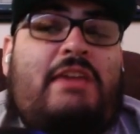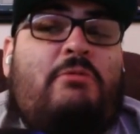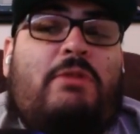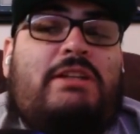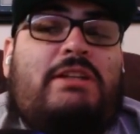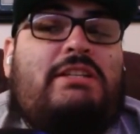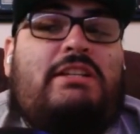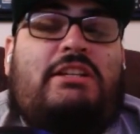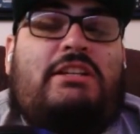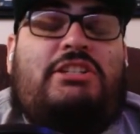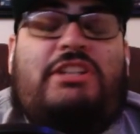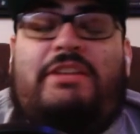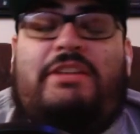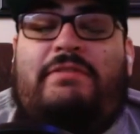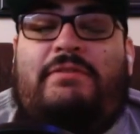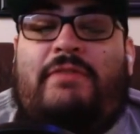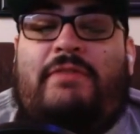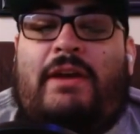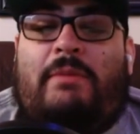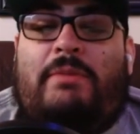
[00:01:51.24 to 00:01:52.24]
wasn't a Chiefs
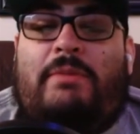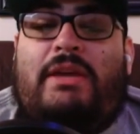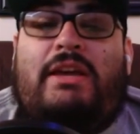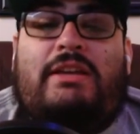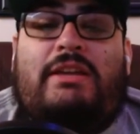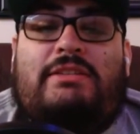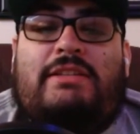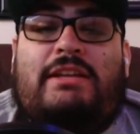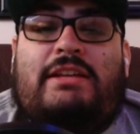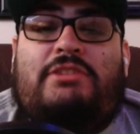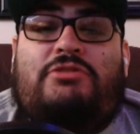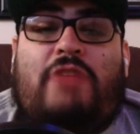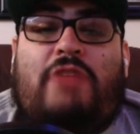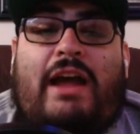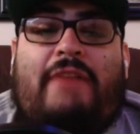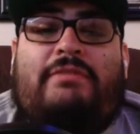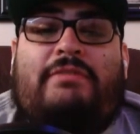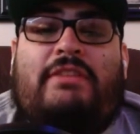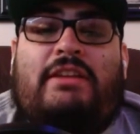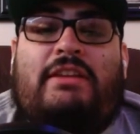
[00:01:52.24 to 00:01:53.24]
fan because they
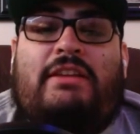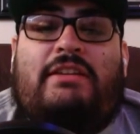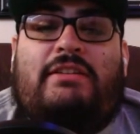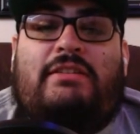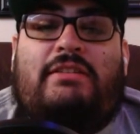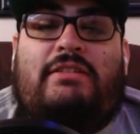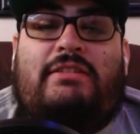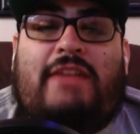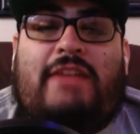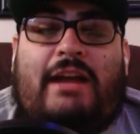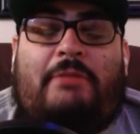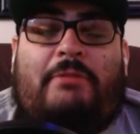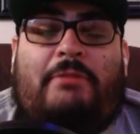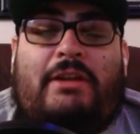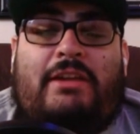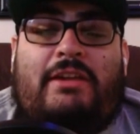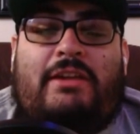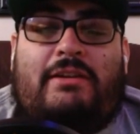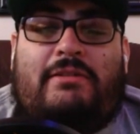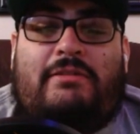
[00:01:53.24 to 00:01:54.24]
drafted
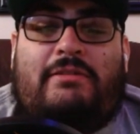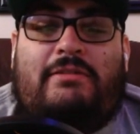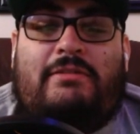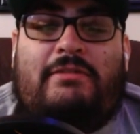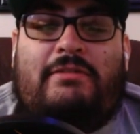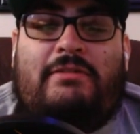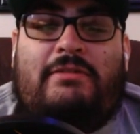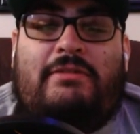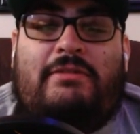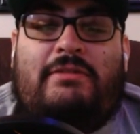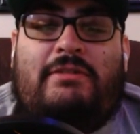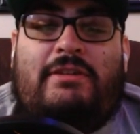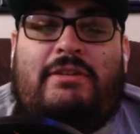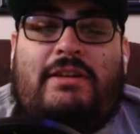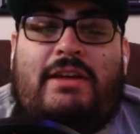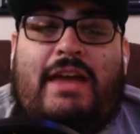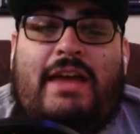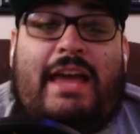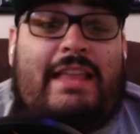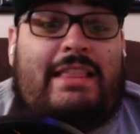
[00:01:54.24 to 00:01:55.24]
Tyreek Hill,
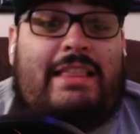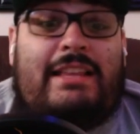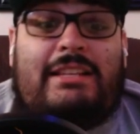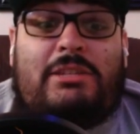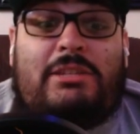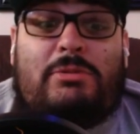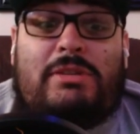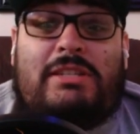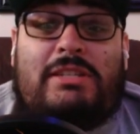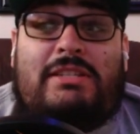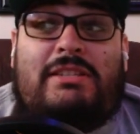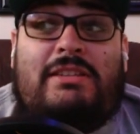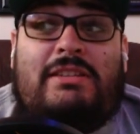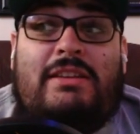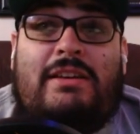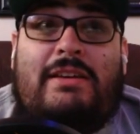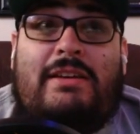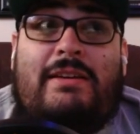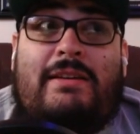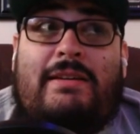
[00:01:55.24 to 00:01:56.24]
and this was
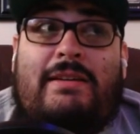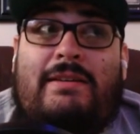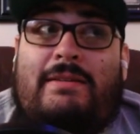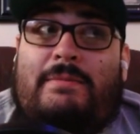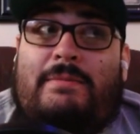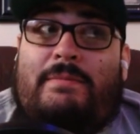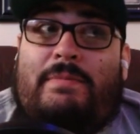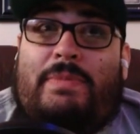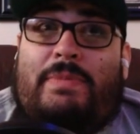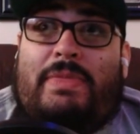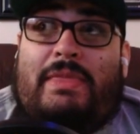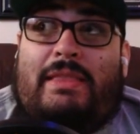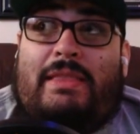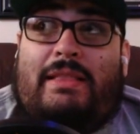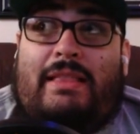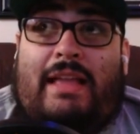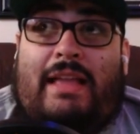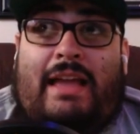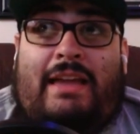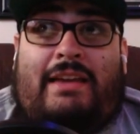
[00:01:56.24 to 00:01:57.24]

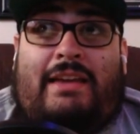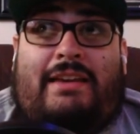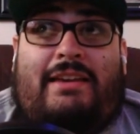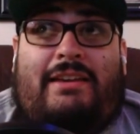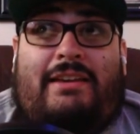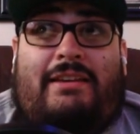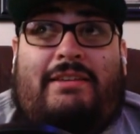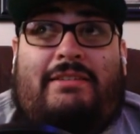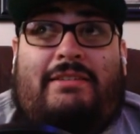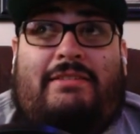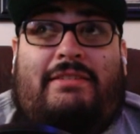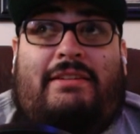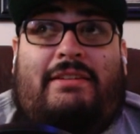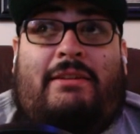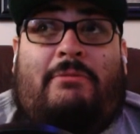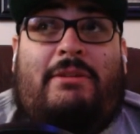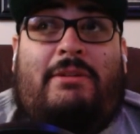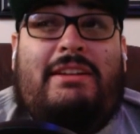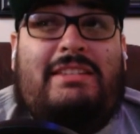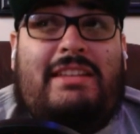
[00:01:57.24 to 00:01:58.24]
like
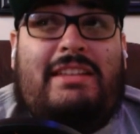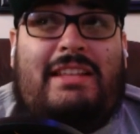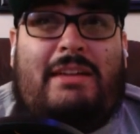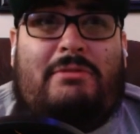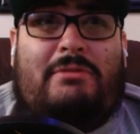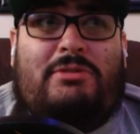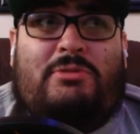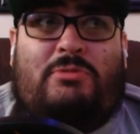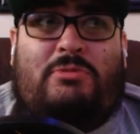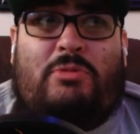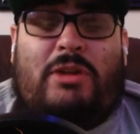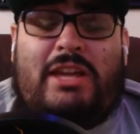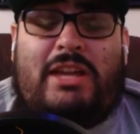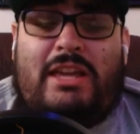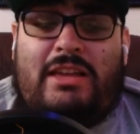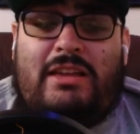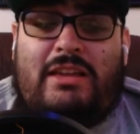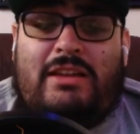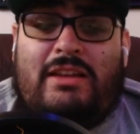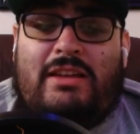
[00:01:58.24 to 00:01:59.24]
it was like a year in,
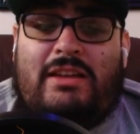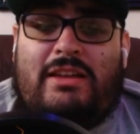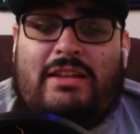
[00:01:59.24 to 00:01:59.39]
right?